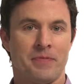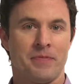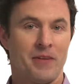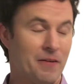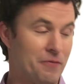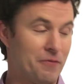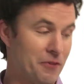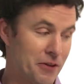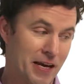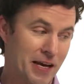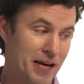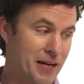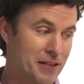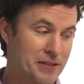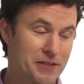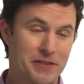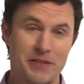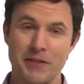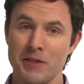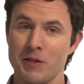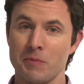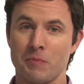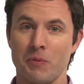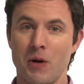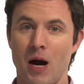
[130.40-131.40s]
If you can't
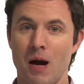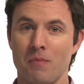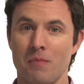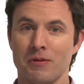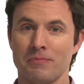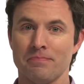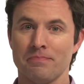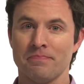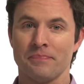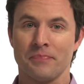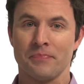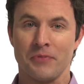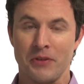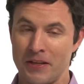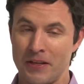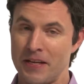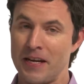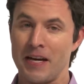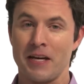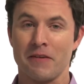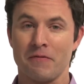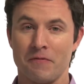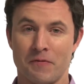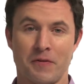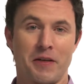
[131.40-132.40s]
see the problem, you
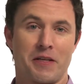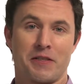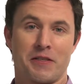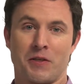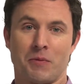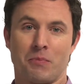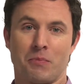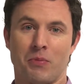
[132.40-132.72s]
can't fix the